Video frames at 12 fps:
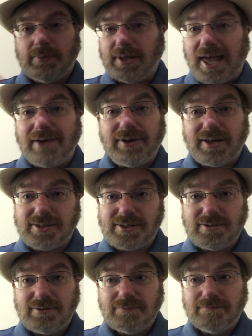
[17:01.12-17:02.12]

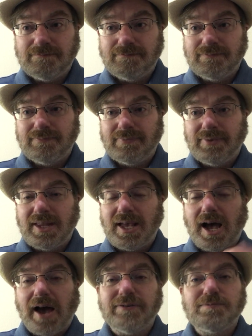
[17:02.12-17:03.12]
Levees.
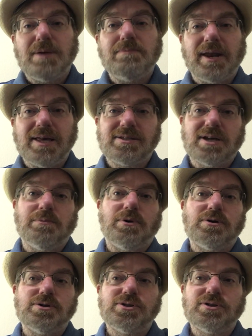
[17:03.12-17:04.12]
I've spent many
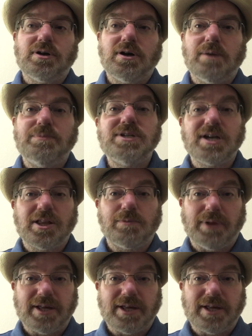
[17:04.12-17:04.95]
summers a particular